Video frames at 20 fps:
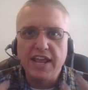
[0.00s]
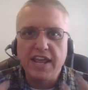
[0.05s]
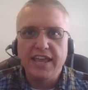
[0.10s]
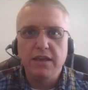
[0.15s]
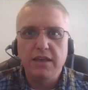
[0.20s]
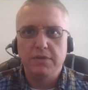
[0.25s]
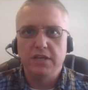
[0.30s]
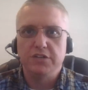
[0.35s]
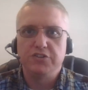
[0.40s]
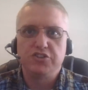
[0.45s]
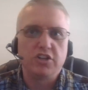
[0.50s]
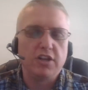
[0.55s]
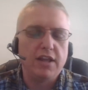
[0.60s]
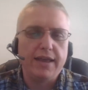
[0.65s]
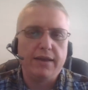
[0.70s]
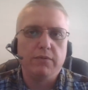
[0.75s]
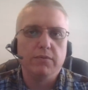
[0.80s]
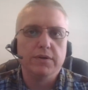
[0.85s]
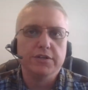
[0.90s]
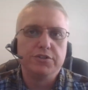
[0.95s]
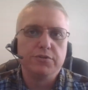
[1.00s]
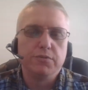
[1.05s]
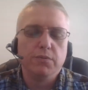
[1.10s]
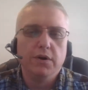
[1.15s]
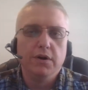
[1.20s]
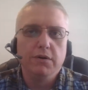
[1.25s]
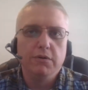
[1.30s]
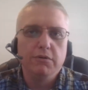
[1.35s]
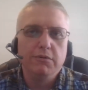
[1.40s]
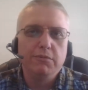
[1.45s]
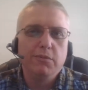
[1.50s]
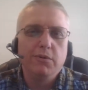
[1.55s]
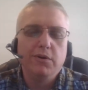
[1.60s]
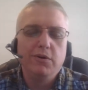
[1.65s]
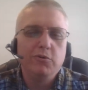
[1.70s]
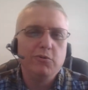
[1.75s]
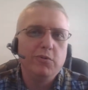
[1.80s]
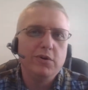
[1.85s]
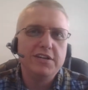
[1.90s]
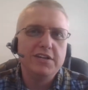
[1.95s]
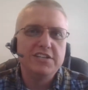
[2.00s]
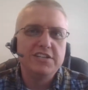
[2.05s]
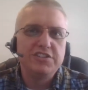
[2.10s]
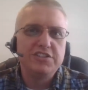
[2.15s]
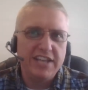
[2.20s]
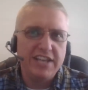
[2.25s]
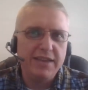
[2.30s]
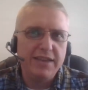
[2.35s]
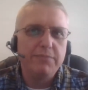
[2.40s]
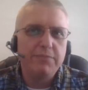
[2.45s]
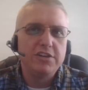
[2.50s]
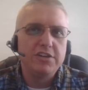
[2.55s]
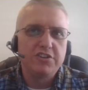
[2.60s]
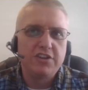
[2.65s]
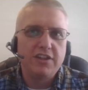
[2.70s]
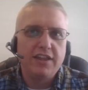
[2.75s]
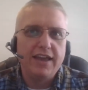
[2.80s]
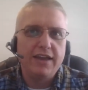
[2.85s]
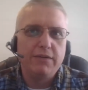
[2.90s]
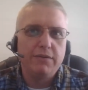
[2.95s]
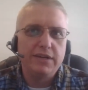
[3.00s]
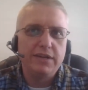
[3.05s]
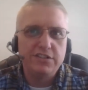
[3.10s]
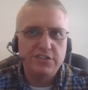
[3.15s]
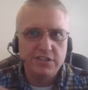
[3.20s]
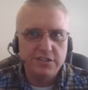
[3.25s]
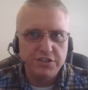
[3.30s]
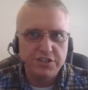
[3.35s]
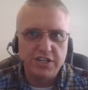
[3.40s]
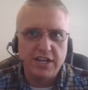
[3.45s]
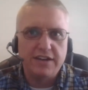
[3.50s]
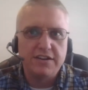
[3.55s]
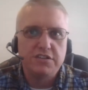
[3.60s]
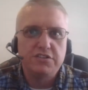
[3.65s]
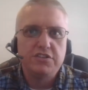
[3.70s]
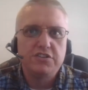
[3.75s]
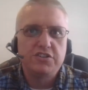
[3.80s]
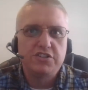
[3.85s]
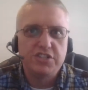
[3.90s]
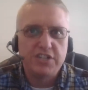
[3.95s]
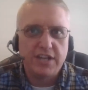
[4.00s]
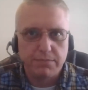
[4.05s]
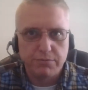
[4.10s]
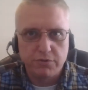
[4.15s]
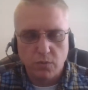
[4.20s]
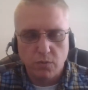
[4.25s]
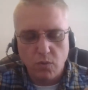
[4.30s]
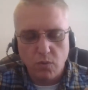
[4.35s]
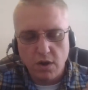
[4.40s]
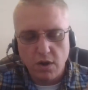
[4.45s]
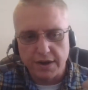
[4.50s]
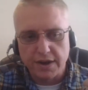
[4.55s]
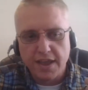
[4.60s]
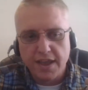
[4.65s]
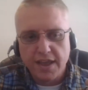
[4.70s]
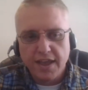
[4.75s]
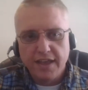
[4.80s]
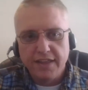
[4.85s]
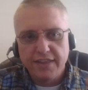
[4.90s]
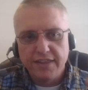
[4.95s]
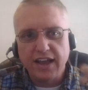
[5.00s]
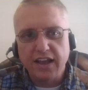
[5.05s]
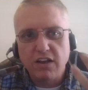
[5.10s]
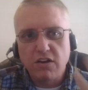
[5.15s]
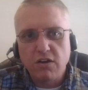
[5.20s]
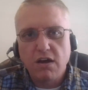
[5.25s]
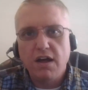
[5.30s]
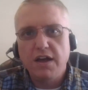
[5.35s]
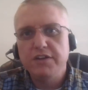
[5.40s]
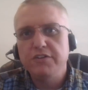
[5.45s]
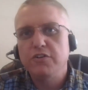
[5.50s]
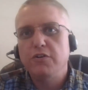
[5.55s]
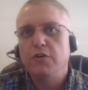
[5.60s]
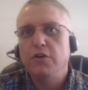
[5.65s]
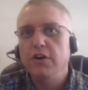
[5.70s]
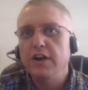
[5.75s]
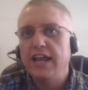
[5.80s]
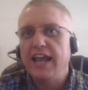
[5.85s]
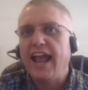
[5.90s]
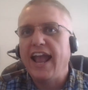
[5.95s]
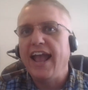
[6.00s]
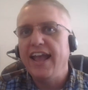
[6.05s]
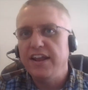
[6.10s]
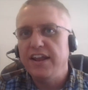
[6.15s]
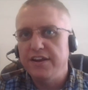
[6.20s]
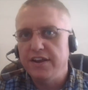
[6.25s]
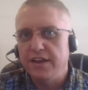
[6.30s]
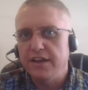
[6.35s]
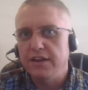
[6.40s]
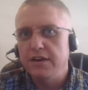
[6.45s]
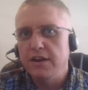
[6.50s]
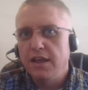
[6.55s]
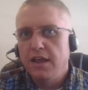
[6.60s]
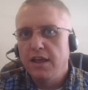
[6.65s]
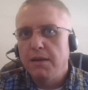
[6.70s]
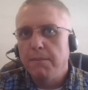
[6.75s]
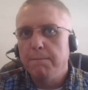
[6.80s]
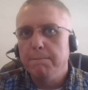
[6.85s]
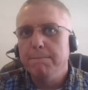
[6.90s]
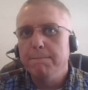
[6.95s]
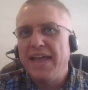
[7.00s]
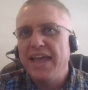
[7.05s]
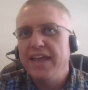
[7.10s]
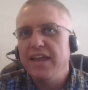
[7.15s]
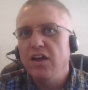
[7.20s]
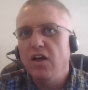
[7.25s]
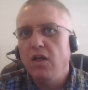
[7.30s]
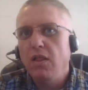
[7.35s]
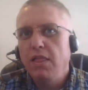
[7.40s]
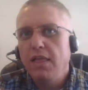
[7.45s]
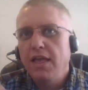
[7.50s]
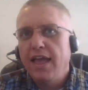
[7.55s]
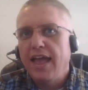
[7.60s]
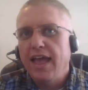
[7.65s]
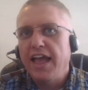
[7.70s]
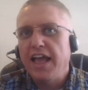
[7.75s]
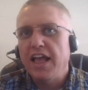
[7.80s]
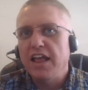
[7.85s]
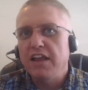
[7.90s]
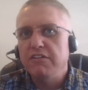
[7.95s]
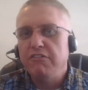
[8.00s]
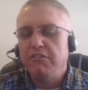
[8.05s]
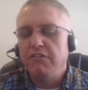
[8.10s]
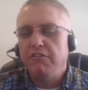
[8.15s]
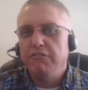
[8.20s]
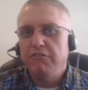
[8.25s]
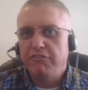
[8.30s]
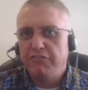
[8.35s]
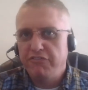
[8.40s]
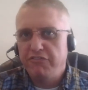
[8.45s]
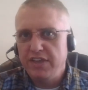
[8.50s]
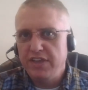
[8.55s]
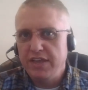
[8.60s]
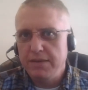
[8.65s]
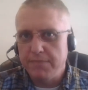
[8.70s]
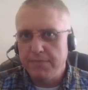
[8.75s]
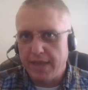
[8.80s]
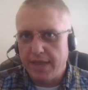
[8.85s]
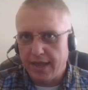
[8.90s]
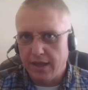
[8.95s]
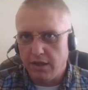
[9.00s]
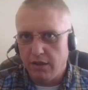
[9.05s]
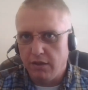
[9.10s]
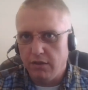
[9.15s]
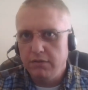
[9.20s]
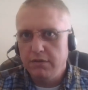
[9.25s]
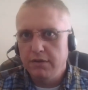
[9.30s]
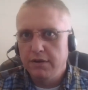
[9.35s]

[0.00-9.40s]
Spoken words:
image language. Well, what is image language in Genesis chapter 1? That God created male and female,